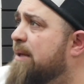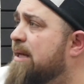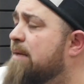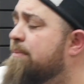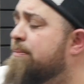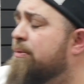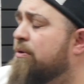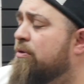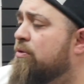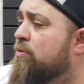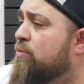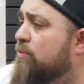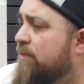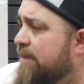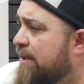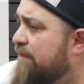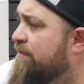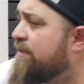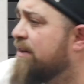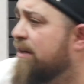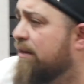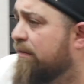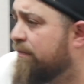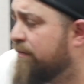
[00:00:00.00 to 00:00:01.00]
people who
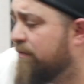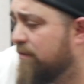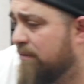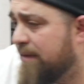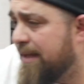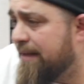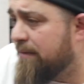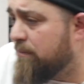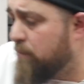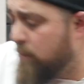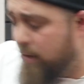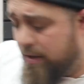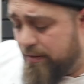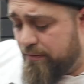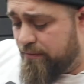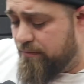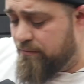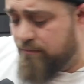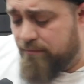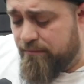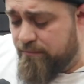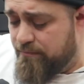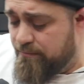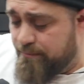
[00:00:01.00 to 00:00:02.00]
live here, like
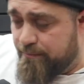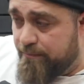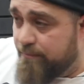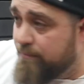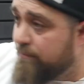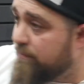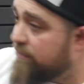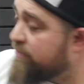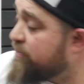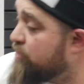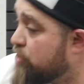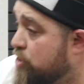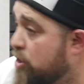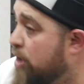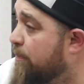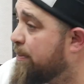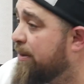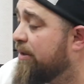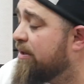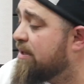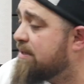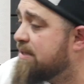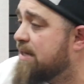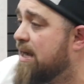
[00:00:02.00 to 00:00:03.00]
whether for a short
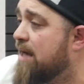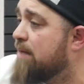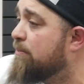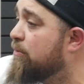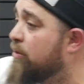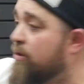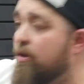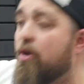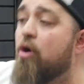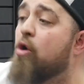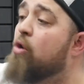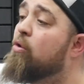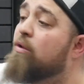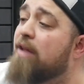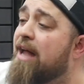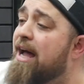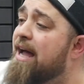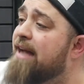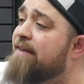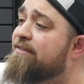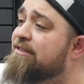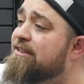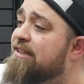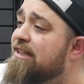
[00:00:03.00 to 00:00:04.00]
period of time or the whole
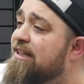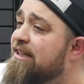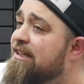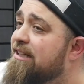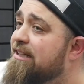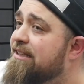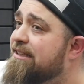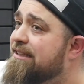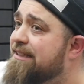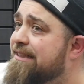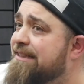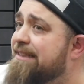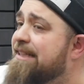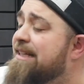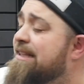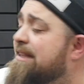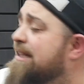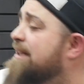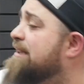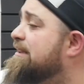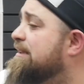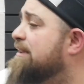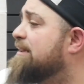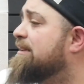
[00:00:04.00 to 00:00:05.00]
lives, see
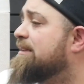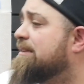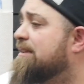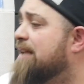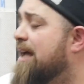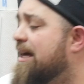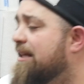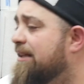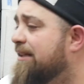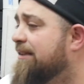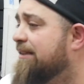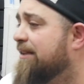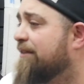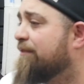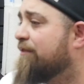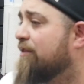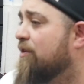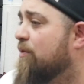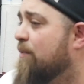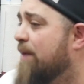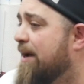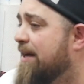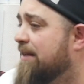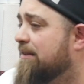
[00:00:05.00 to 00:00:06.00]
things in a slightly
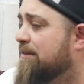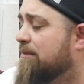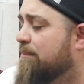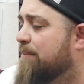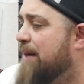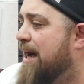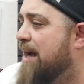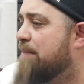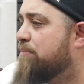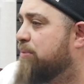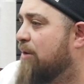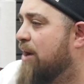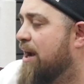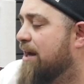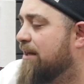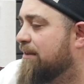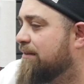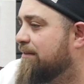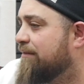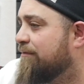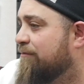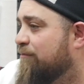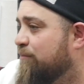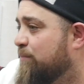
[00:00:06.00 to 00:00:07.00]
different way as a
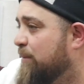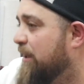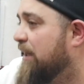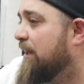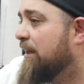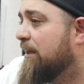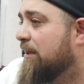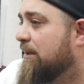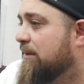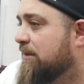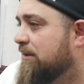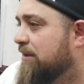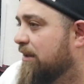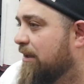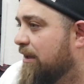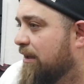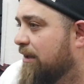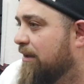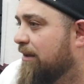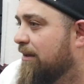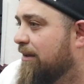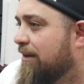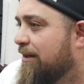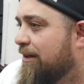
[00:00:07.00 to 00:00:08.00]
byproduct of being in the city.